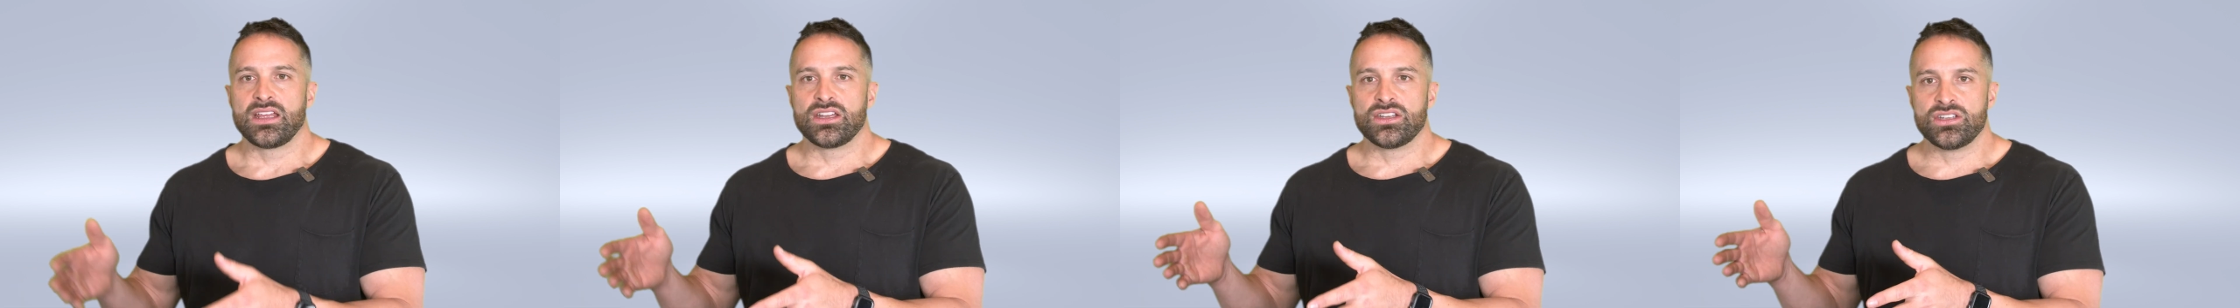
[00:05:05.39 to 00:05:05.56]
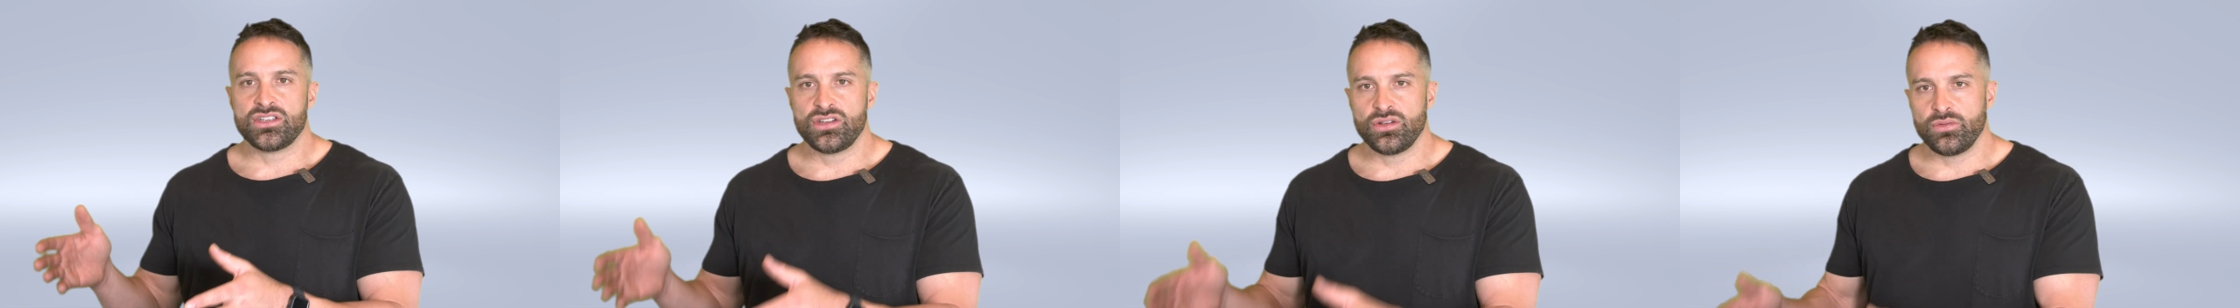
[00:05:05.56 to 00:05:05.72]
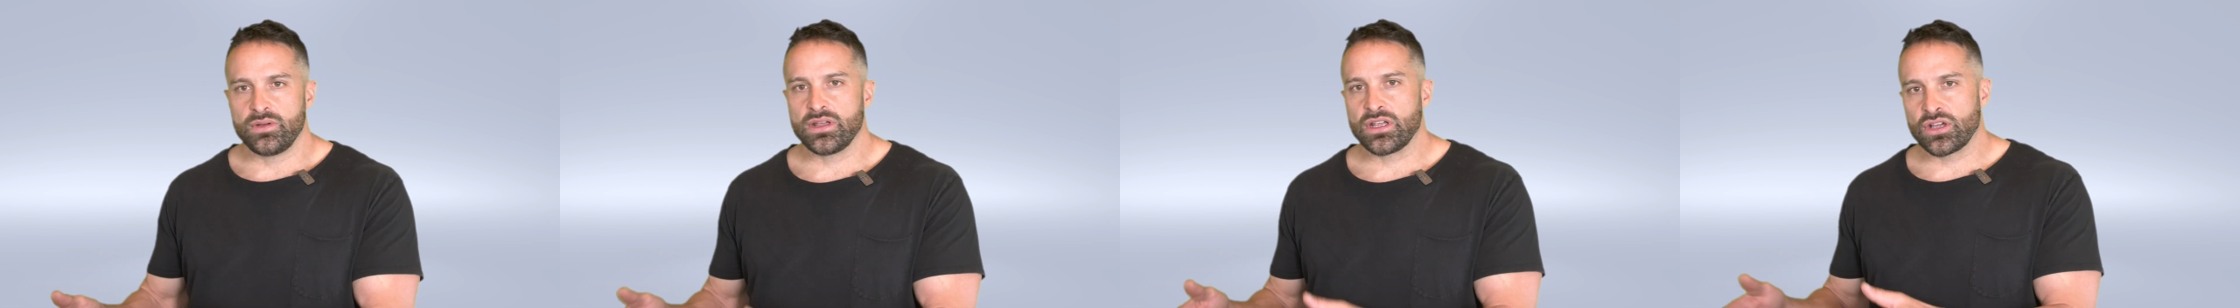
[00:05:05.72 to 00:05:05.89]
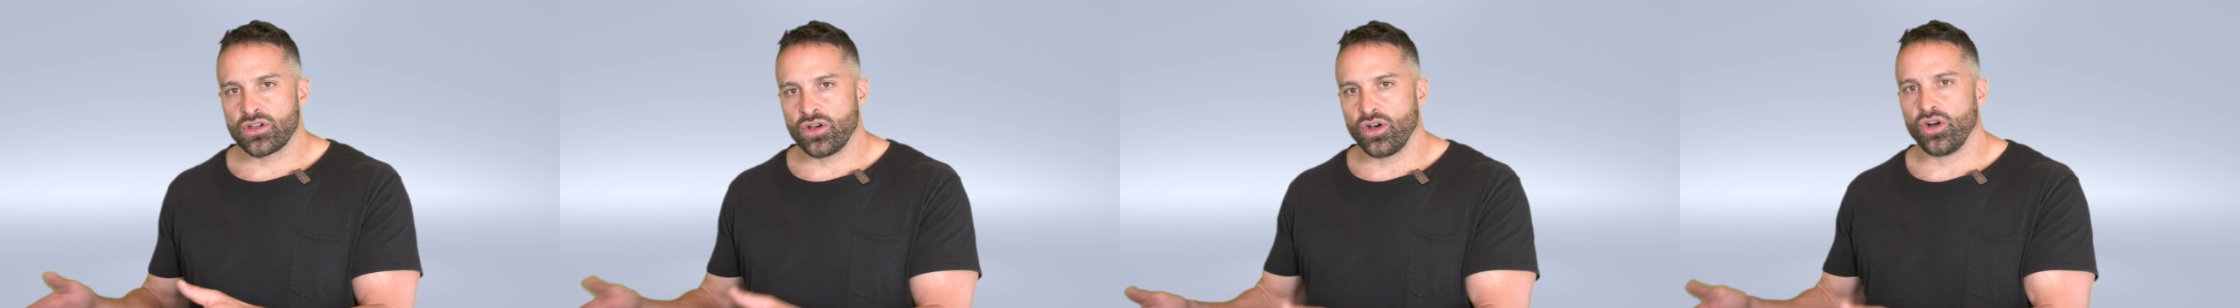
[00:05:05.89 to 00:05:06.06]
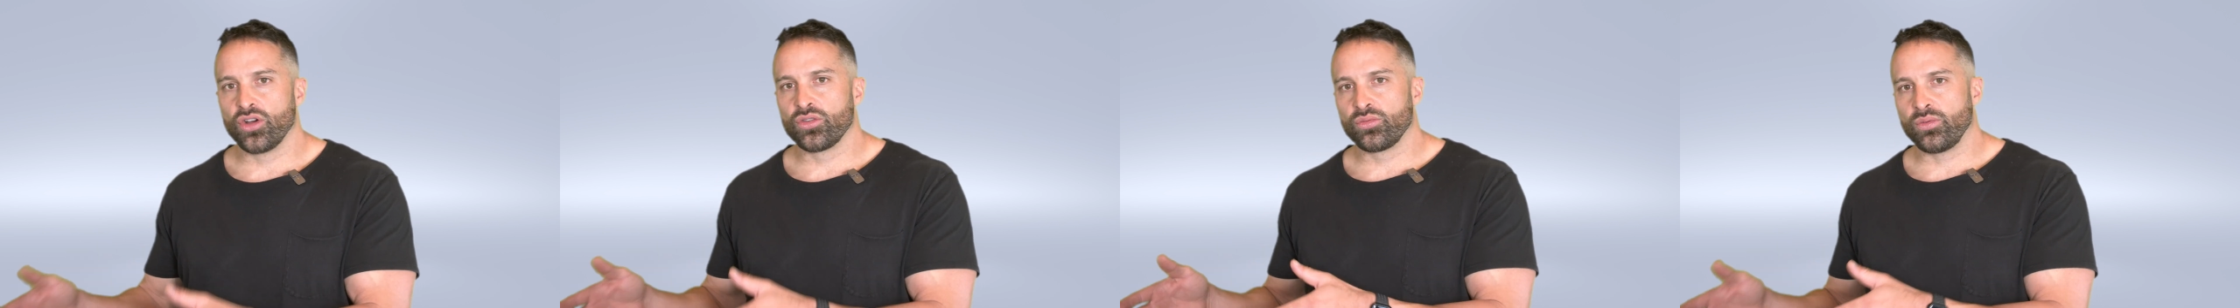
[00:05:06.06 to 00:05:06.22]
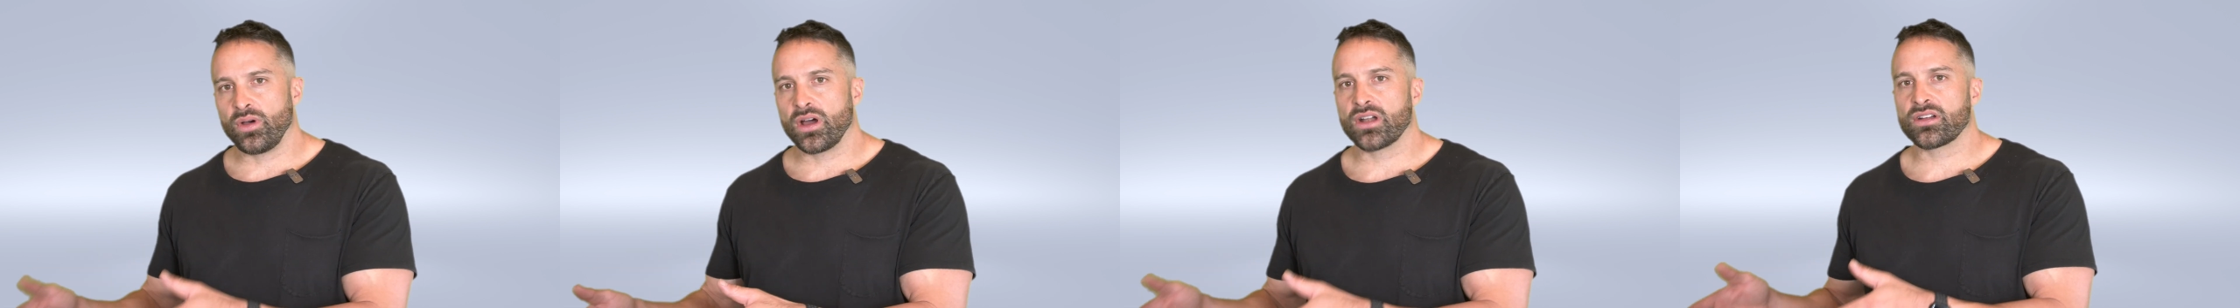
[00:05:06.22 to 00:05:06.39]
Doing
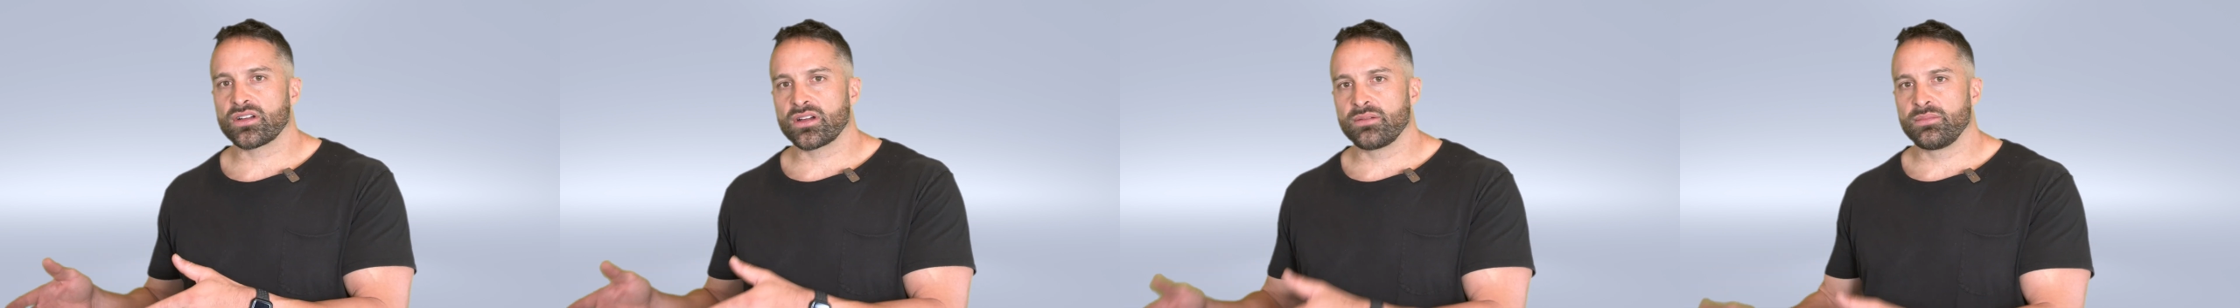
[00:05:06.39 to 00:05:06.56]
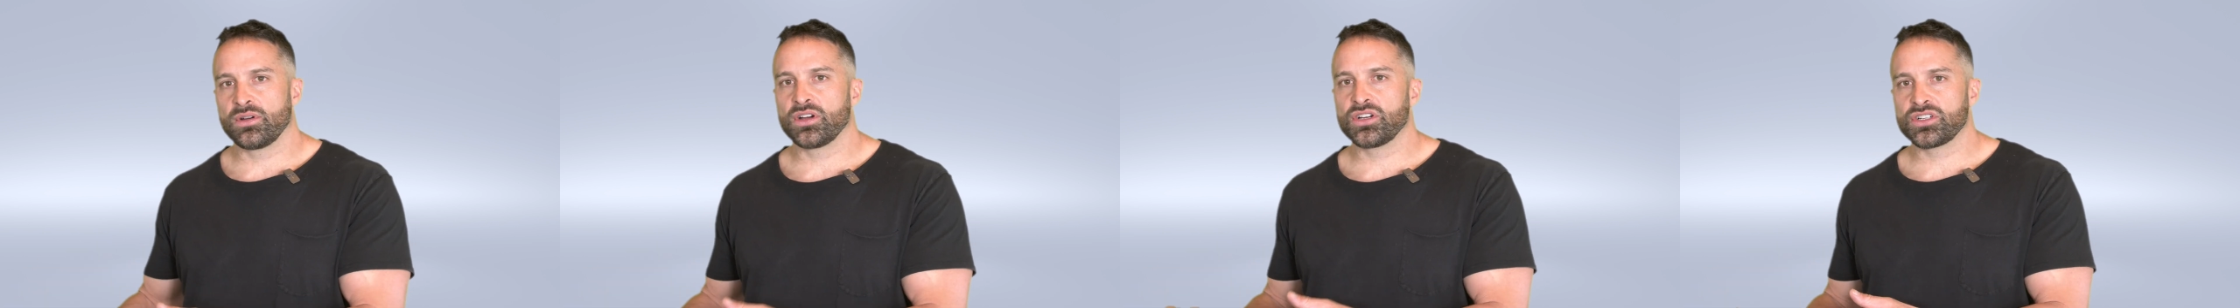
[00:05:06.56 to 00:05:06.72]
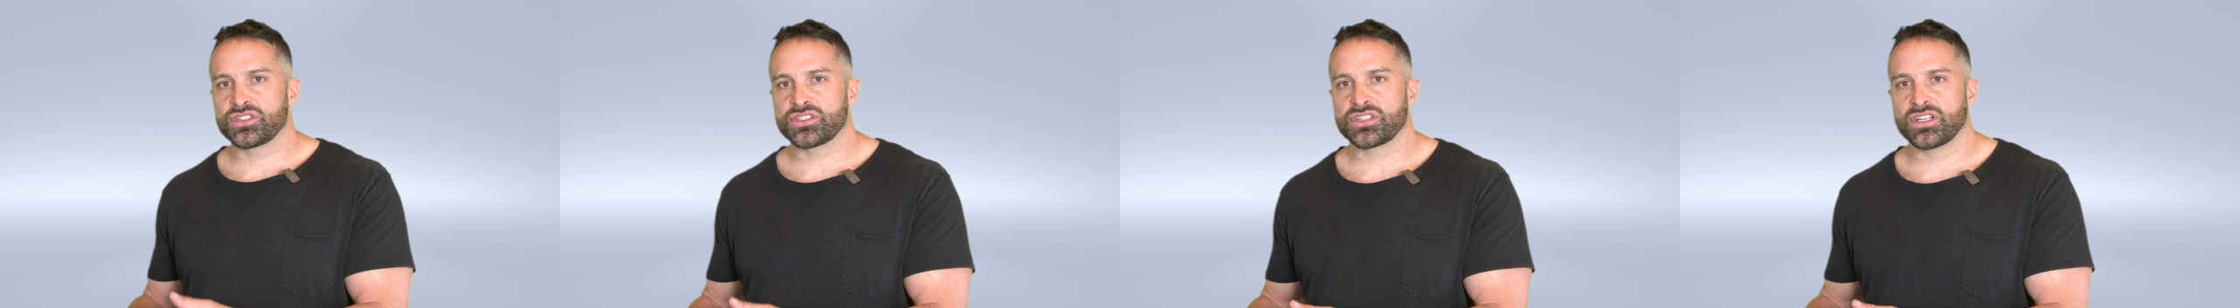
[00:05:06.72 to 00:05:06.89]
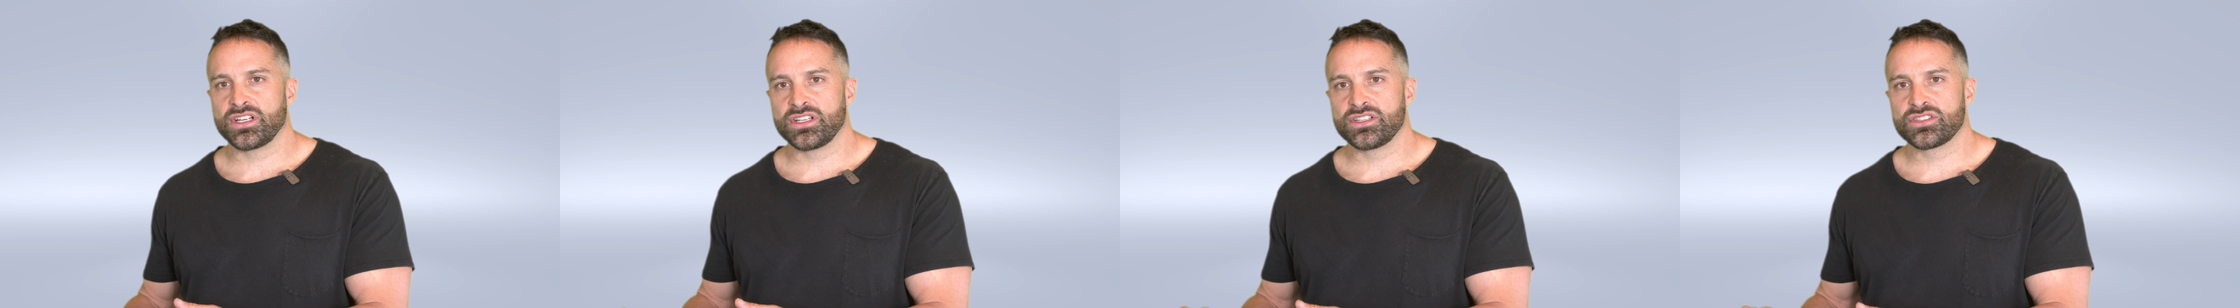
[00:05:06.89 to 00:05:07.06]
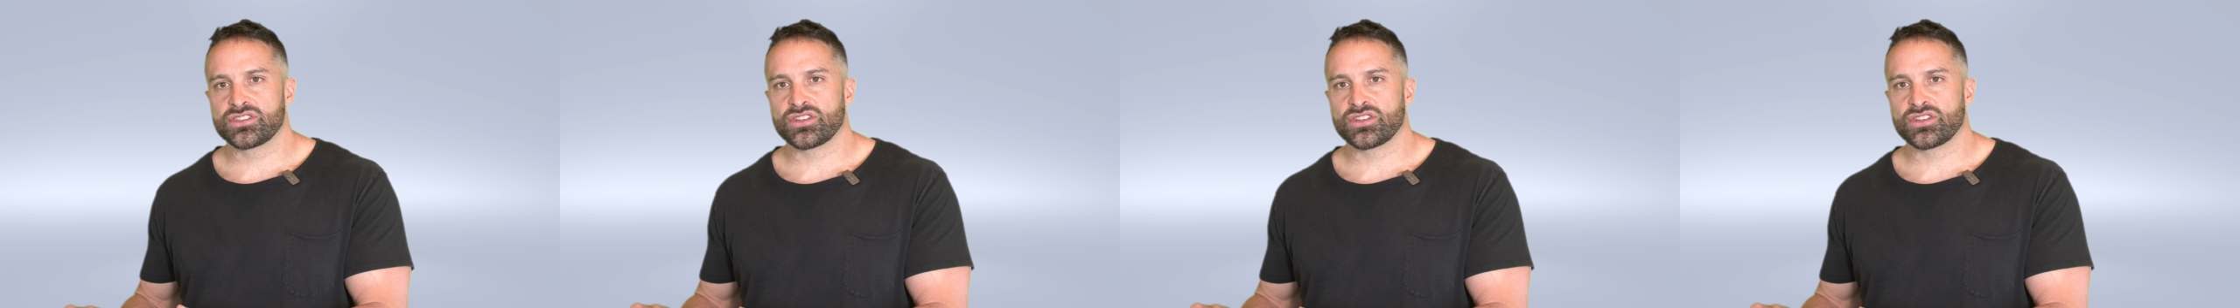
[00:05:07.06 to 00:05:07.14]
cold water immersion